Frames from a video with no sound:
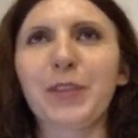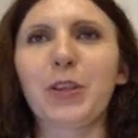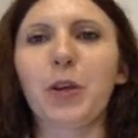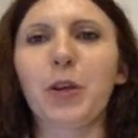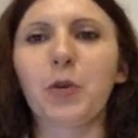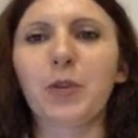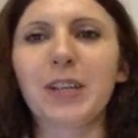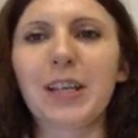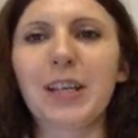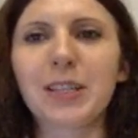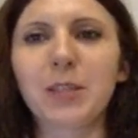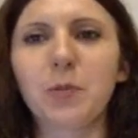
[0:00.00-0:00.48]

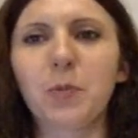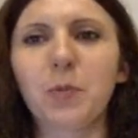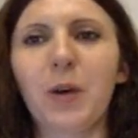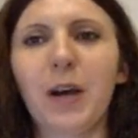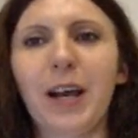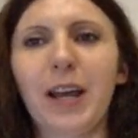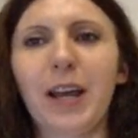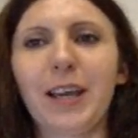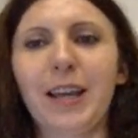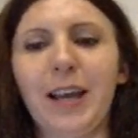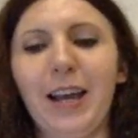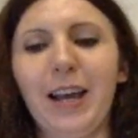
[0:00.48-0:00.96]
that's
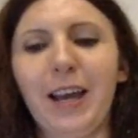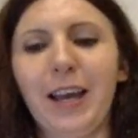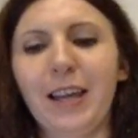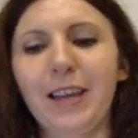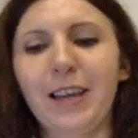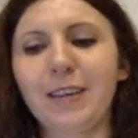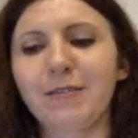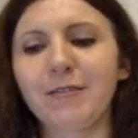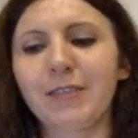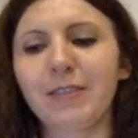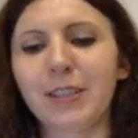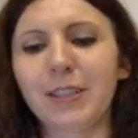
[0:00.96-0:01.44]
why
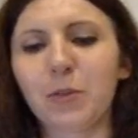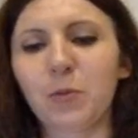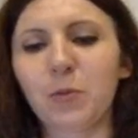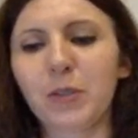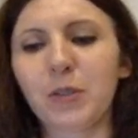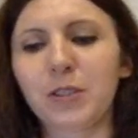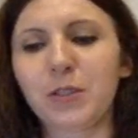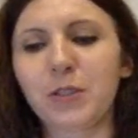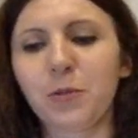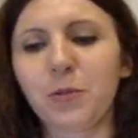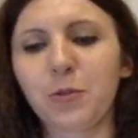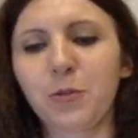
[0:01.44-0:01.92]
I really
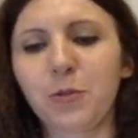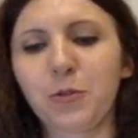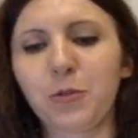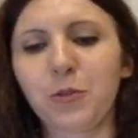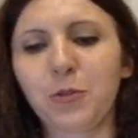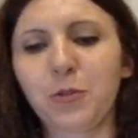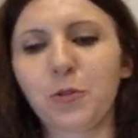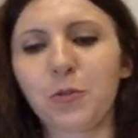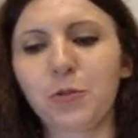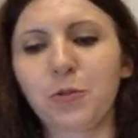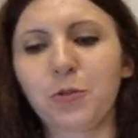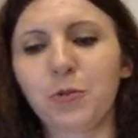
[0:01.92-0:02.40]
want to
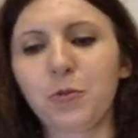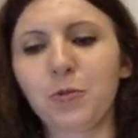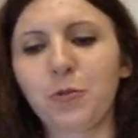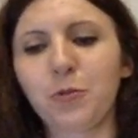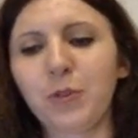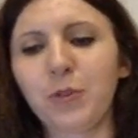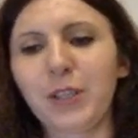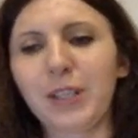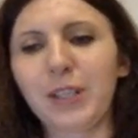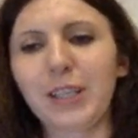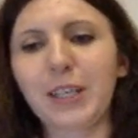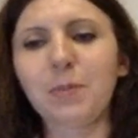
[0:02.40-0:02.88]

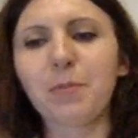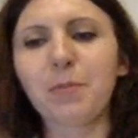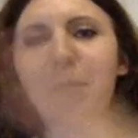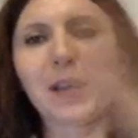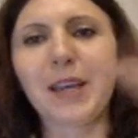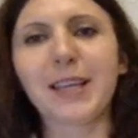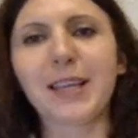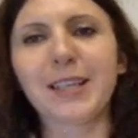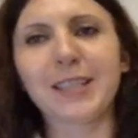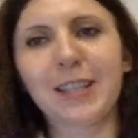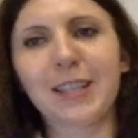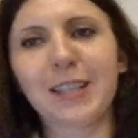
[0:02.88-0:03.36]
do
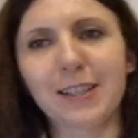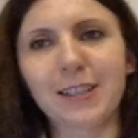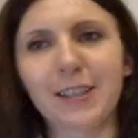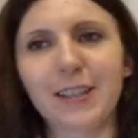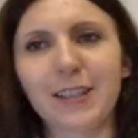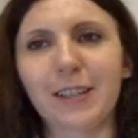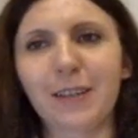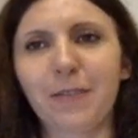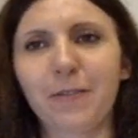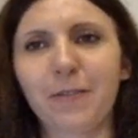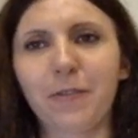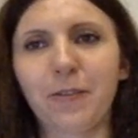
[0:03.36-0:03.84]

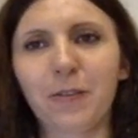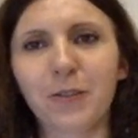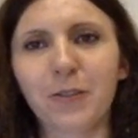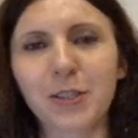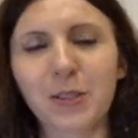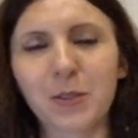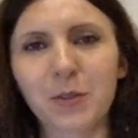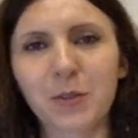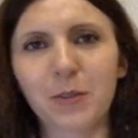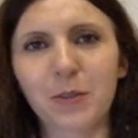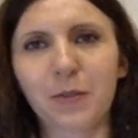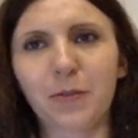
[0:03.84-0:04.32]
immediately
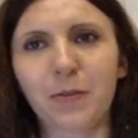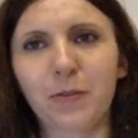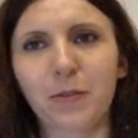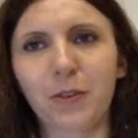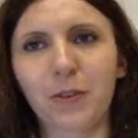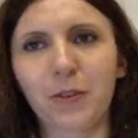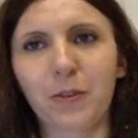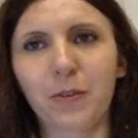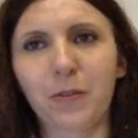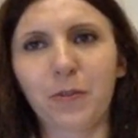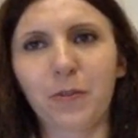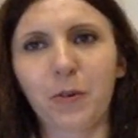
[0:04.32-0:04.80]
first
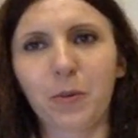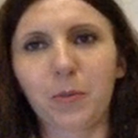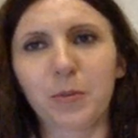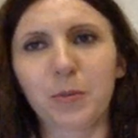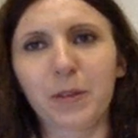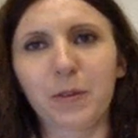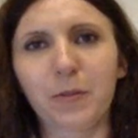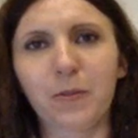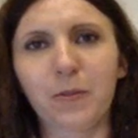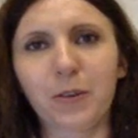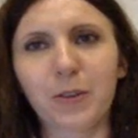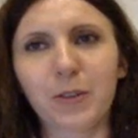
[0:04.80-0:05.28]
from
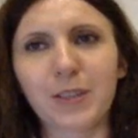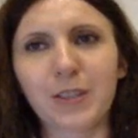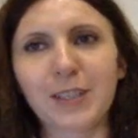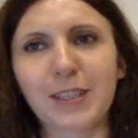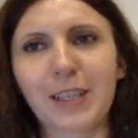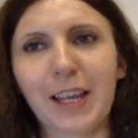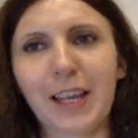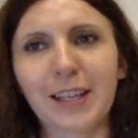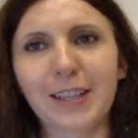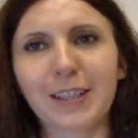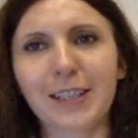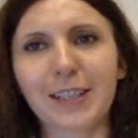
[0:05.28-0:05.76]
the first
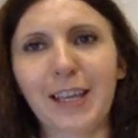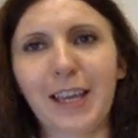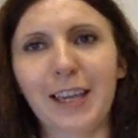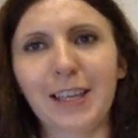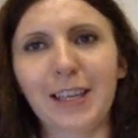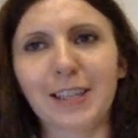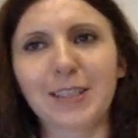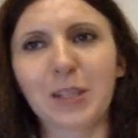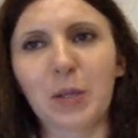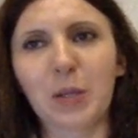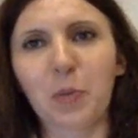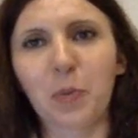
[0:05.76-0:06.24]
10
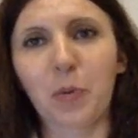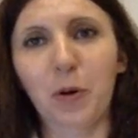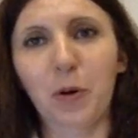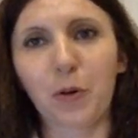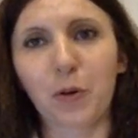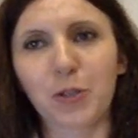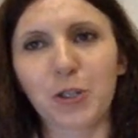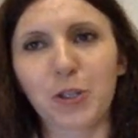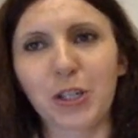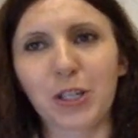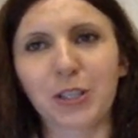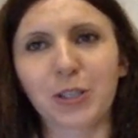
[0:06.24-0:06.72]
days the
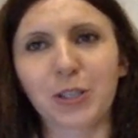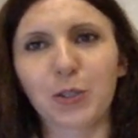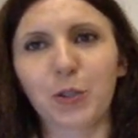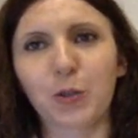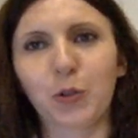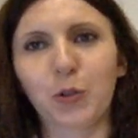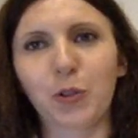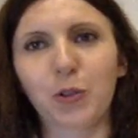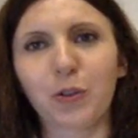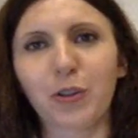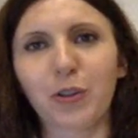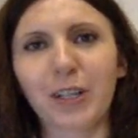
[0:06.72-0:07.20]
project. So
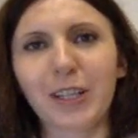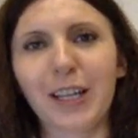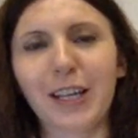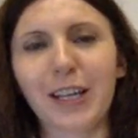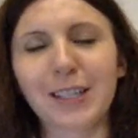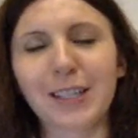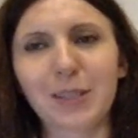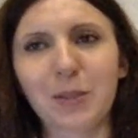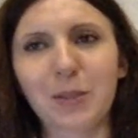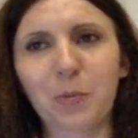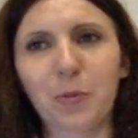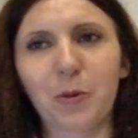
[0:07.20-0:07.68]
you
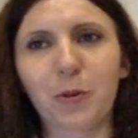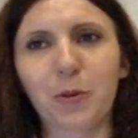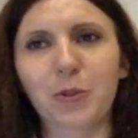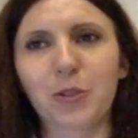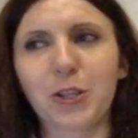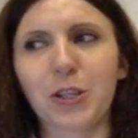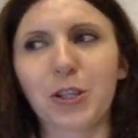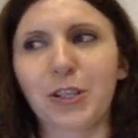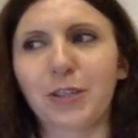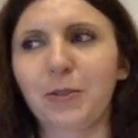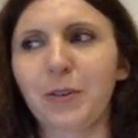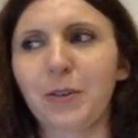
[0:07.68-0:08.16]
realize the
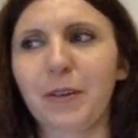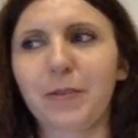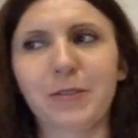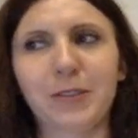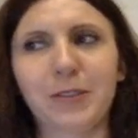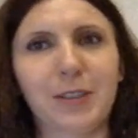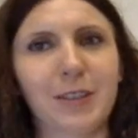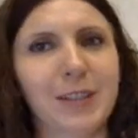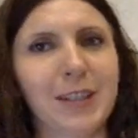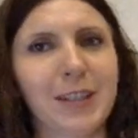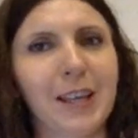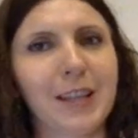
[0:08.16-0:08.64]
project
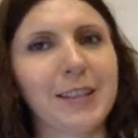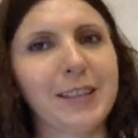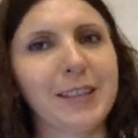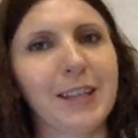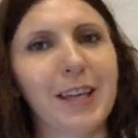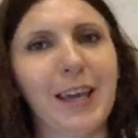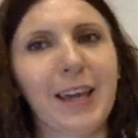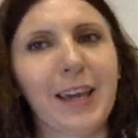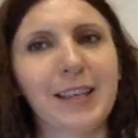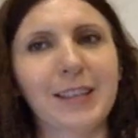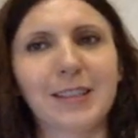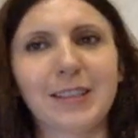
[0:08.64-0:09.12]
after 10
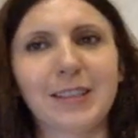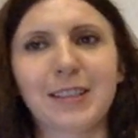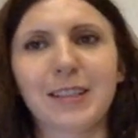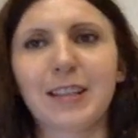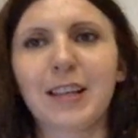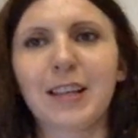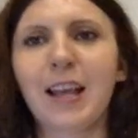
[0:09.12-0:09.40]
days,